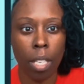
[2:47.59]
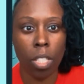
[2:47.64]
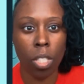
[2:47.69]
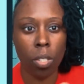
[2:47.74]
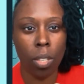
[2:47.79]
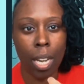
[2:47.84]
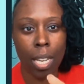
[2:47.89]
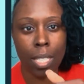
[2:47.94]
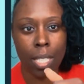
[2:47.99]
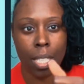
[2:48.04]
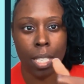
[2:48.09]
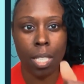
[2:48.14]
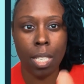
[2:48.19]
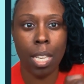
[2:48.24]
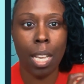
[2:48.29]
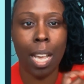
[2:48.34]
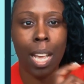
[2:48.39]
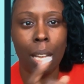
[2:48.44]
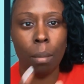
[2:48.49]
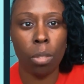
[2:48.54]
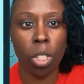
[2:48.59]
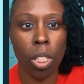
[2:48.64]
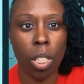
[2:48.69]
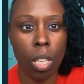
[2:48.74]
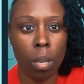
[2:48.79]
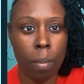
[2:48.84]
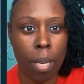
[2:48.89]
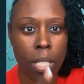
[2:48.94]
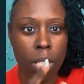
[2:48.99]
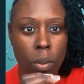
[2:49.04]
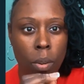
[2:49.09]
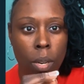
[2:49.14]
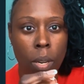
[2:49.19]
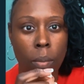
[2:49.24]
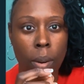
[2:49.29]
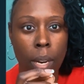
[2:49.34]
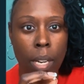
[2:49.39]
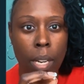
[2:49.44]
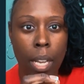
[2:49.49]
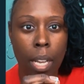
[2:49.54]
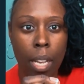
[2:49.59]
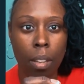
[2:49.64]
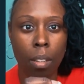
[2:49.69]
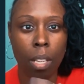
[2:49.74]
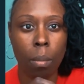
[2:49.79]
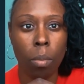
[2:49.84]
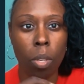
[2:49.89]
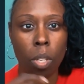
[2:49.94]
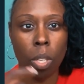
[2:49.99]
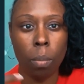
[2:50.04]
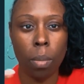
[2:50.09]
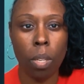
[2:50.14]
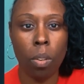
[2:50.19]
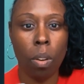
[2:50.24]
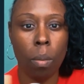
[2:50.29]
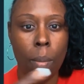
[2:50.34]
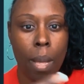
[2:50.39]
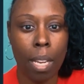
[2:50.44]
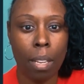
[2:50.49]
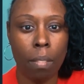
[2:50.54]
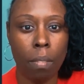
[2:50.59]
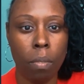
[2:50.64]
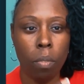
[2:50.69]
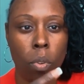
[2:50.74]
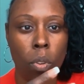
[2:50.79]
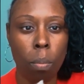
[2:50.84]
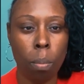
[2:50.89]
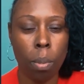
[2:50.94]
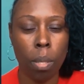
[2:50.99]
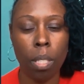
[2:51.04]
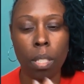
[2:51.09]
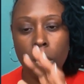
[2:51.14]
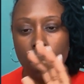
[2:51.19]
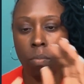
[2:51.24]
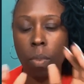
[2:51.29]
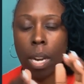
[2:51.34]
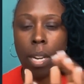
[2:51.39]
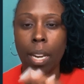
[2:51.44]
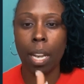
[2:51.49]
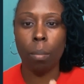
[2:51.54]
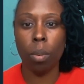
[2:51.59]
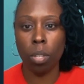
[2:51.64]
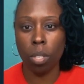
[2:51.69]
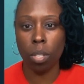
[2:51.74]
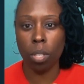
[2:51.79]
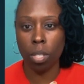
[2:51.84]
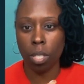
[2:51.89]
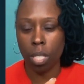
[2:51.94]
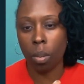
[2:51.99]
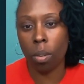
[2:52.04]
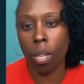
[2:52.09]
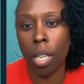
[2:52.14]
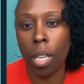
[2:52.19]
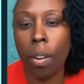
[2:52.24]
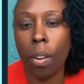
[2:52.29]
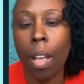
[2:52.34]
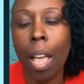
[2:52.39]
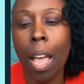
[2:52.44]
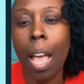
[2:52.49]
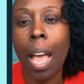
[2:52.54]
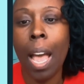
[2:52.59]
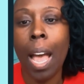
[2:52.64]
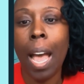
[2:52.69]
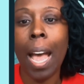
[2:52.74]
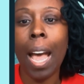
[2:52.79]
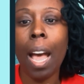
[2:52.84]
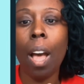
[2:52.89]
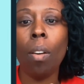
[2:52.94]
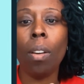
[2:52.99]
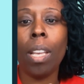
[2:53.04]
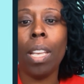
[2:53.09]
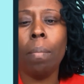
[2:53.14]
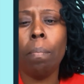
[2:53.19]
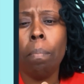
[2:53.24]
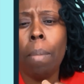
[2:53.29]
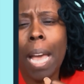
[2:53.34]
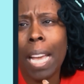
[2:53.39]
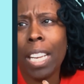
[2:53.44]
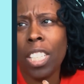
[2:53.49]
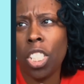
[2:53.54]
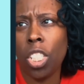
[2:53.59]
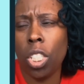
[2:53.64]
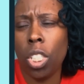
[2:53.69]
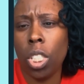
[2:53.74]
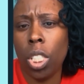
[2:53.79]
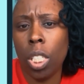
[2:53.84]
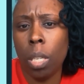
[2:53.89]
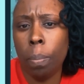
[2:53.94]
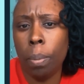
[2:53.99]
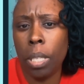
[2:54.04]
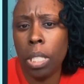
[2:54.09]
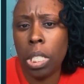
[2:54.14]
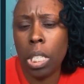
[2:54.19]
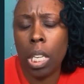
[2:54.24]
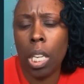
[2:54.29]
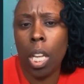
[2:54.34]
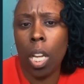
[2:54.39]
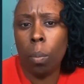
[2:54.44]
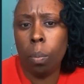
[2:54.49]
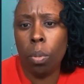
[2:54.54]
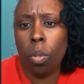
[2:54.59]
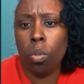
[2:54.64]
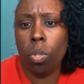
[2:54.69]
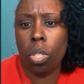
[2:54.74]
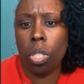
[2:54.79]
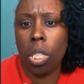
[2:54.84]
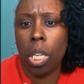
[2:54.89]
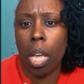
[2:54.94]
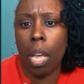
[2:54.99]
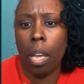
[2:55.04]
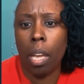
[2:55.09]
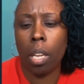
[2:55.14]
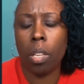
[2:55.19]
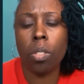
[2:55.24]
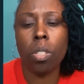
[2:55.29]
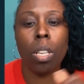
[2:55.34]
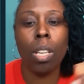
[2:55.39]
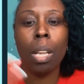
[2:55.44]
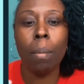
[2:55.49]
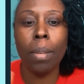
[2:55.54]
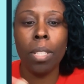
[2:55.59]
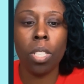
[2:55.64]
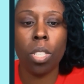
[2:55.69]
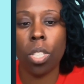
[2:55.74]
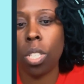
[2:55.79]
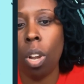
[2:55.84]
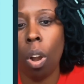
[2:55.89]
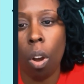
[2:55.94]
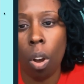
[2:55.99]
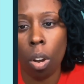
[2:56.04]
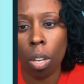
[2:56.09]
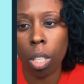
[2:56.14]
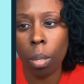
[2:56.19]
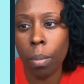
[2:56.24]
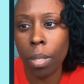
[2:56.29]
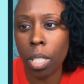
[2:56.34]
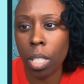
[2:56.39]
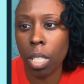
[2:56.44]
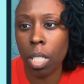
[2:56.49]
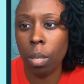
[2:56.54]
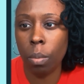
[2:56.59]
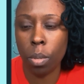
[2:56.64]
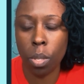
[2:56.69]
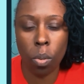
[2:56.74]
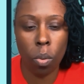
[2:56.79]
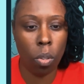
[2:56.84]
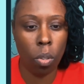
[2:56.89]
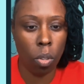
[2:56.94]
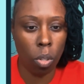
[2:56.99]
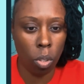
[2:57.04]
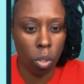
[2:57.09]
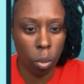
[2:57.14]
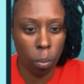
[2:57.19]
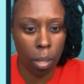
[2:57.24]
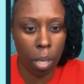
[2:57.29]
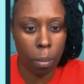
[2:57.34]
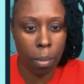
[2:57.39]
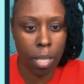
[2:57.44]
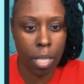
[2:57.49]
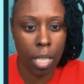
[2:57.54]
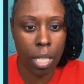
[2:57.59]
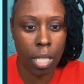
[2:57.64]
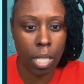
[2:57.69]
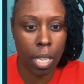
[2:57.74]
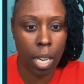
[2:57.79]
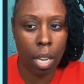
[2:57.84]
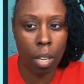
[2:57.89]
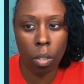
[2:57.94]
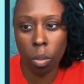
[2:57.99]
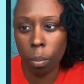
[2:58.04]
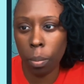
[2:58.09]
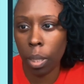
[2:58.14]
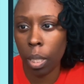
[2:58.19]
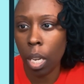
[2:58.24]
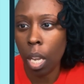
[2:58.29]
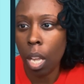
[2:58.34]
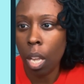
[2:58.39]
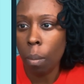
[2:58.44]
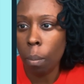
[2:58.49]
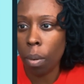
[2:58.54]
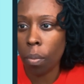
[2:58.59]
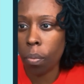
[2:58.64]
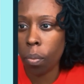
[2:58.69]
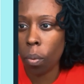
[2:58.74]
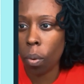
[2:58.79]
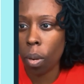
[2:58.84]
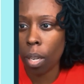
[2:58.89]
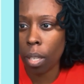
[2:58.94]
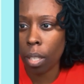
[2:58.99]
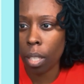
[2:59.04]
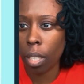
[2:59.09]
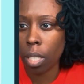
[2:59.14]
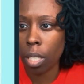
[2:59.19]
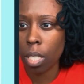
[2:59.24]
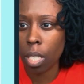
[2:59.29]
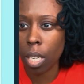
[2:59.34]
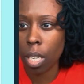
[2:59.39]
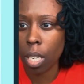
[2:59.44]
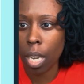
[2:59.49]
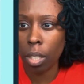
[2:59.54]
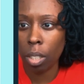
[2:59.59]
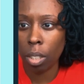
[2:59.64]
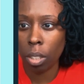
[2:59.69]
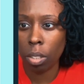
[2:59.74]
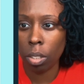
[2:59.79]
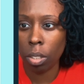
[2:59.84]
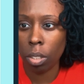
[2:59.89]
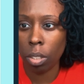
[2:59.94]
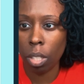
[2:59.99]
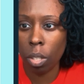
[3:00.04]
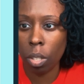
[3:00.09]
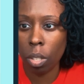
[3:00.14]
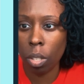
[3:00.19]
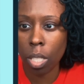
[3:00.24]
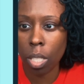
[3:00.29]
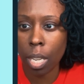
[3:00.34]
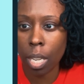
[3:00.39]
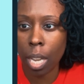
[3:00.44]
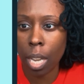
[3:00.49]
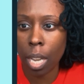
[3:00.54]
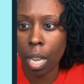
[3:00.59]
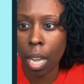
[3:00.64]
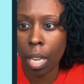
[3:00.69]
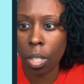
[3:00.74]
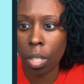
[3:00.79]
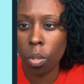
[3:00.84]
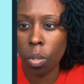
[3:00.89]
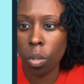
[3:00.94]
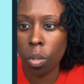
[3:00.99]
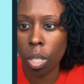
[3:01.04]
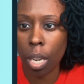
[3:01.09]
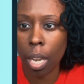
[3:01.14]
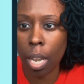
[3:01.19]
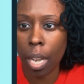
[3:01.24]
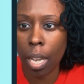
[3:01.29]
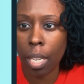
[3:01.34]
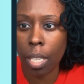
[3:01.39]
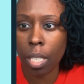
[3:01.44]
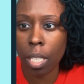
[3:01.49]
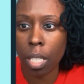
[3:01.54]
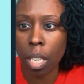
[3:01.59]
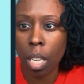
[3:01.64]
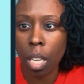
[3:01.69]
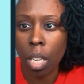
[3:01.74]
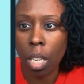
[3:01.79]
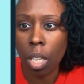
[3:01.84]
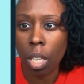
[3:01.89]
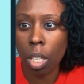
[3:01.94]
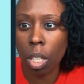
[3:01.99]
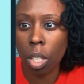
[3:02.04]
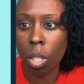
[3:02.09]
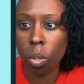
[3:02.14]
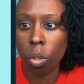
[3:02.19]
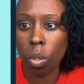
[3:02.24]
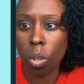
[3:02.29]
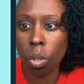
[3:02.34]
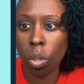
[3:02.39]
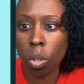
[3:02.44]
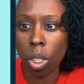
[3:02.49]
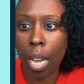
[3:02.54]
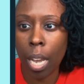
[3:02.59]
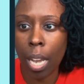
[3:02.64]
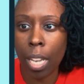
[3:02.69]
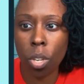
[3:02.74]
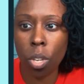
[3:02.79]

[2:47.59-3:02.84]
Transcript: As you guys can see, I'm sharing my screen right now, and I'm going to be going back and forth, but right now we're going to stick on here. How can Bastion GPT help you today? So let me just talk. Let me just see what's going on a little bit. I'm going to test it out a little bit. Before I get into that, look, you can go on the side, do new chats, close chats.